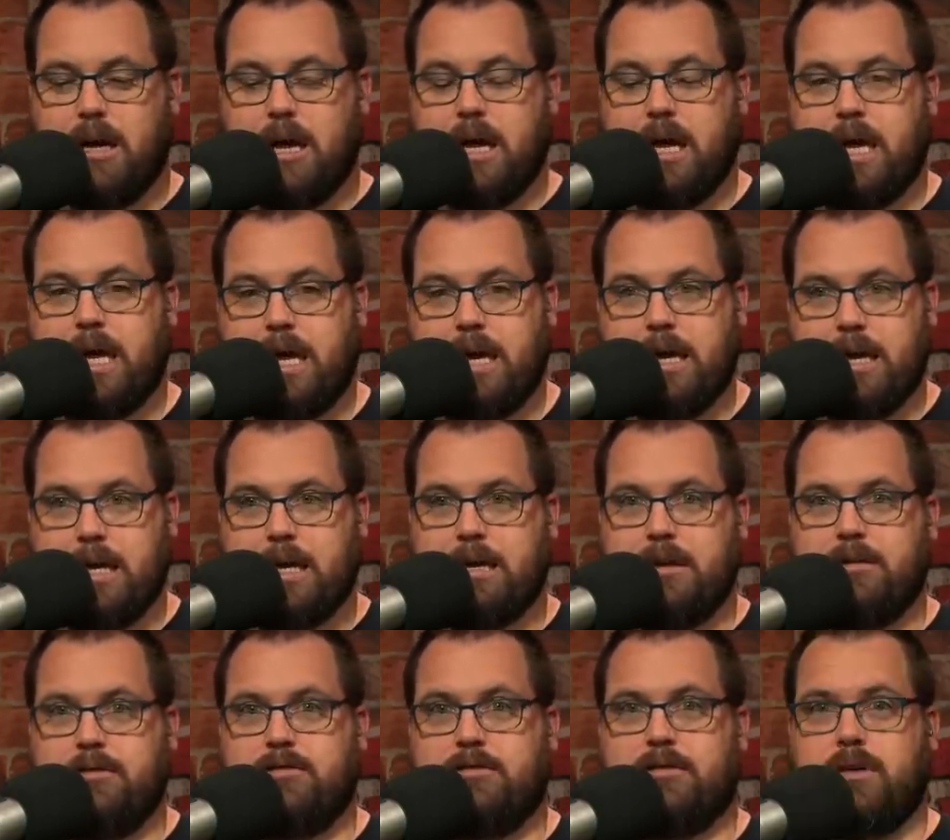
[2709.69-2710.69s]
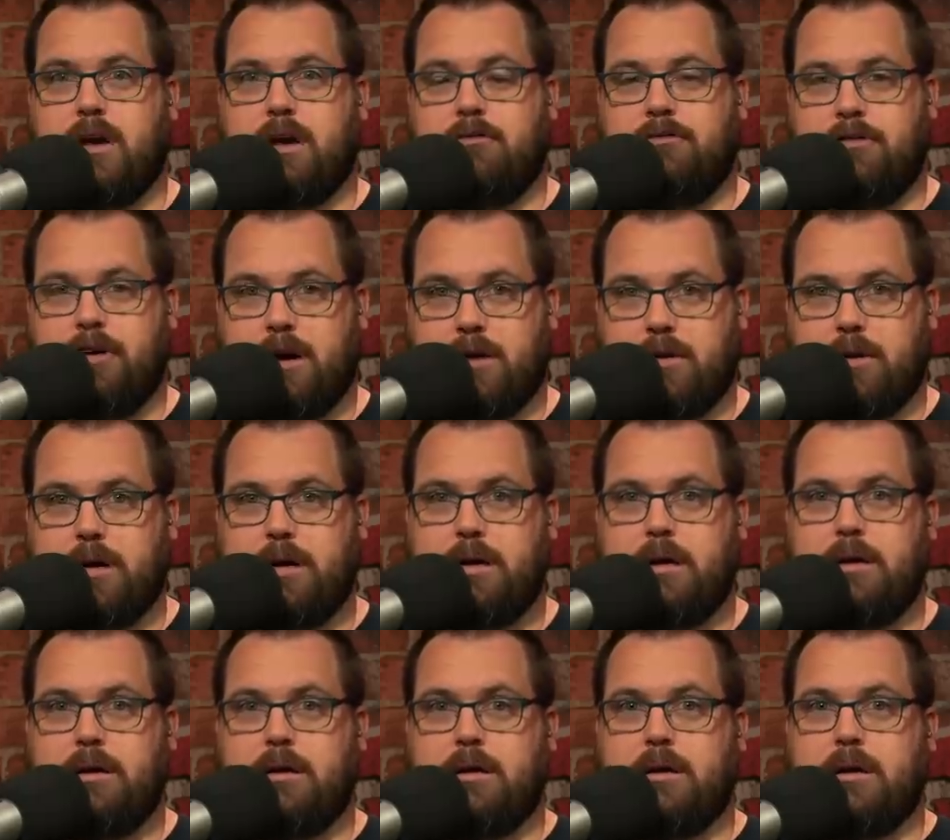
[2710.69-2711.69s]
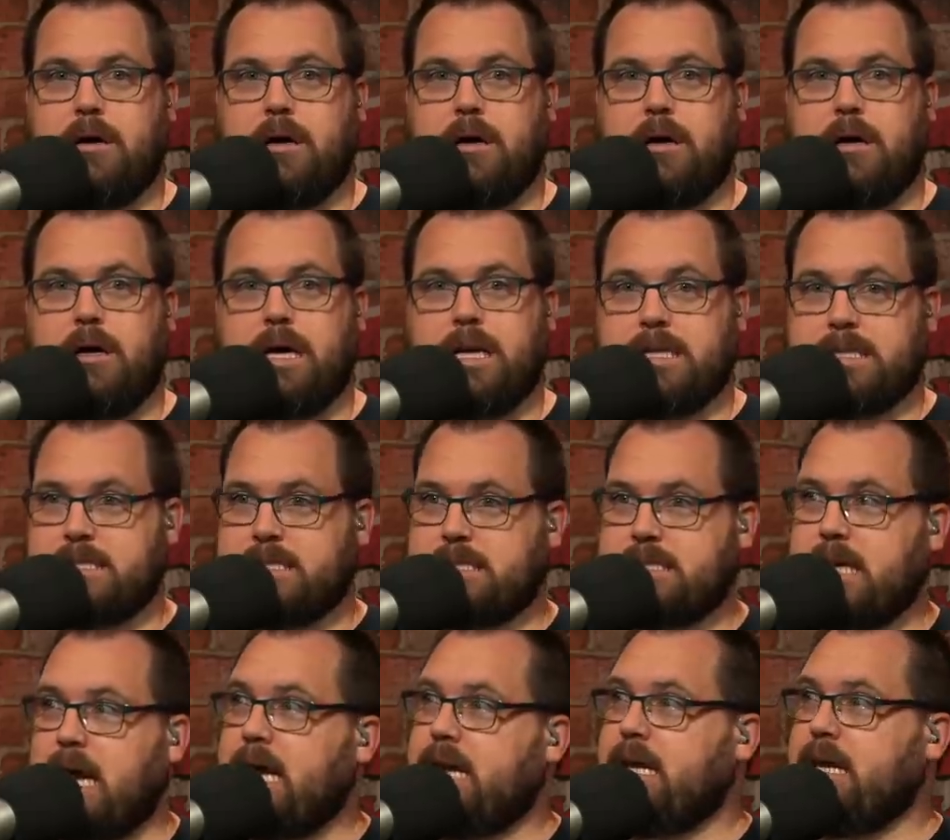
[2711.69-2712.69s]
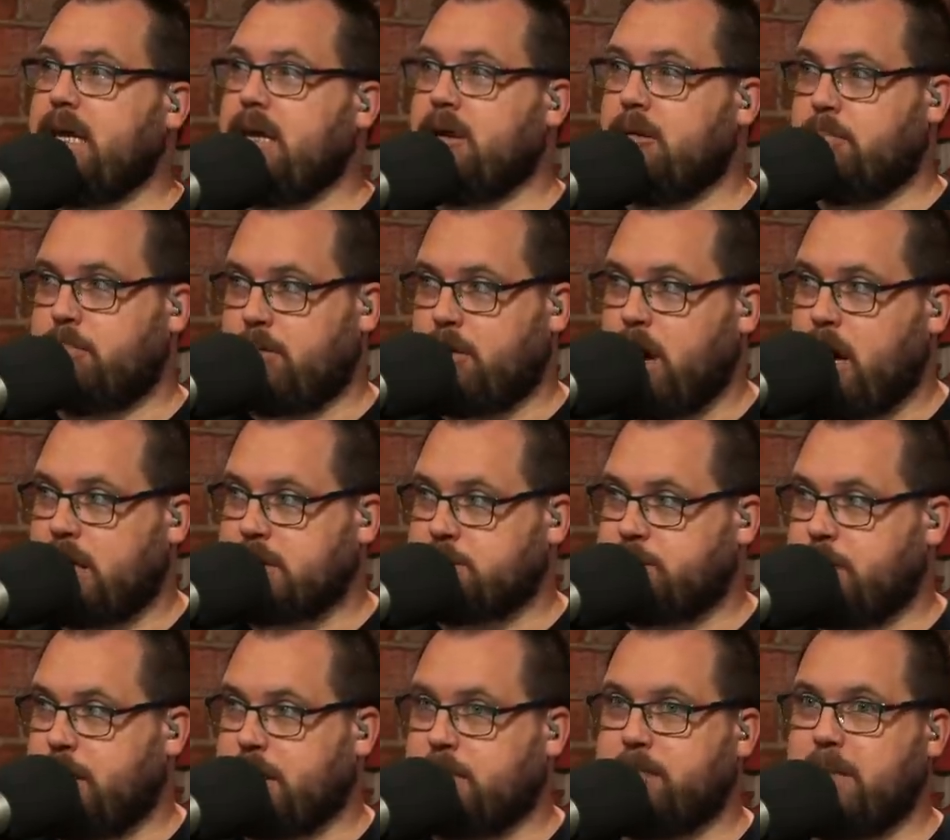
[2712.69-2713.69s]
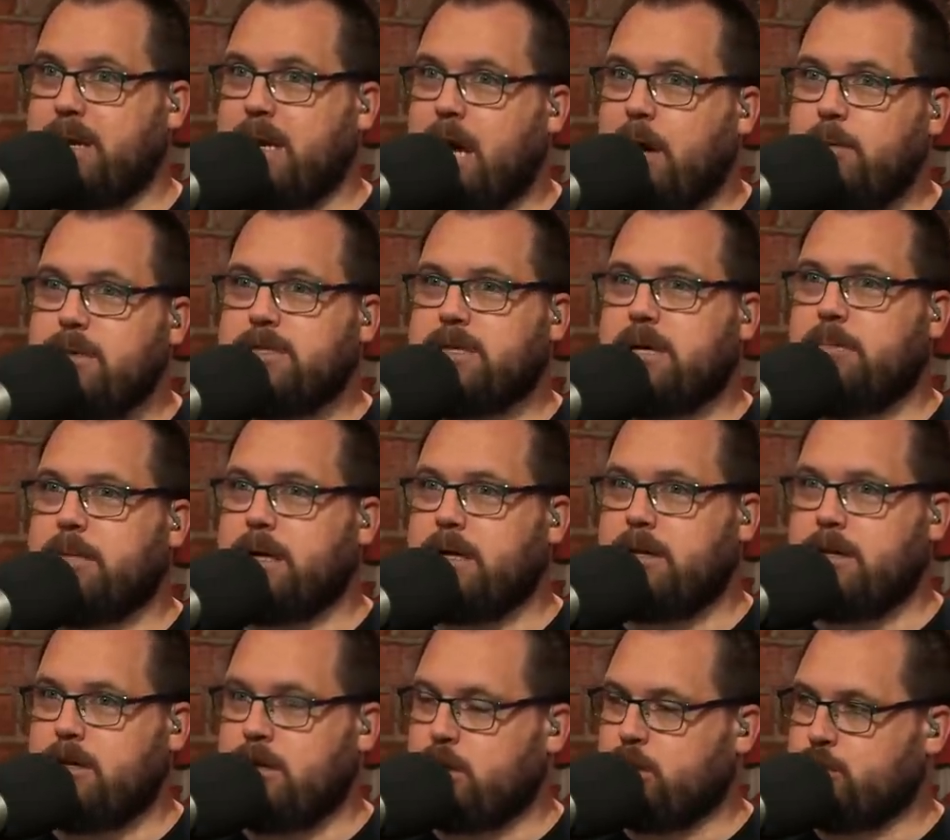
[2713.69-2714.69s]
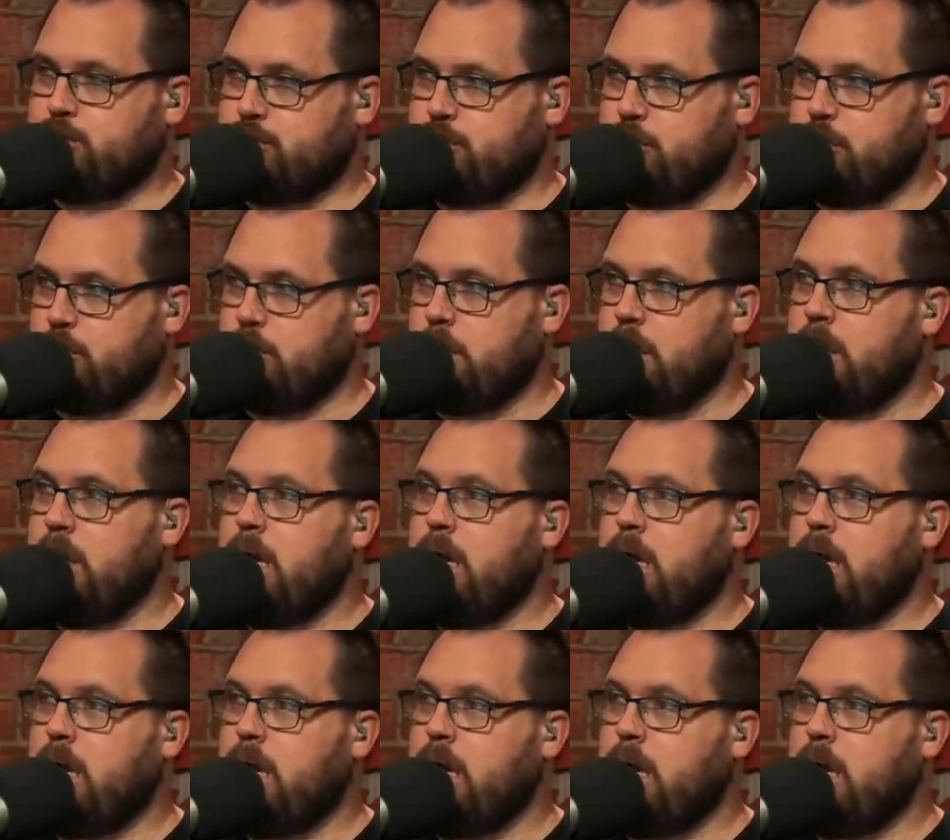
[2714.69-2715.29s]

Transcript: He is a very exciting prospect. But now he's coming into year two.